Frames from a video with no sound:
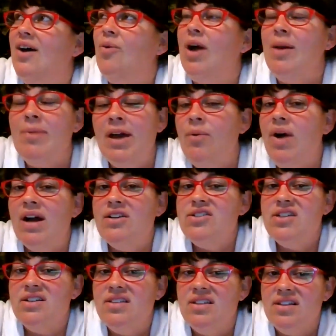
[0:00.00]
why am I
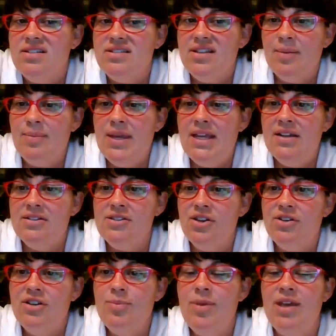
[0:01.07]
watching this? I mean, it's
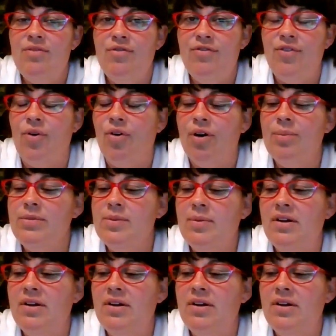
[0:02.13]
good to be informed,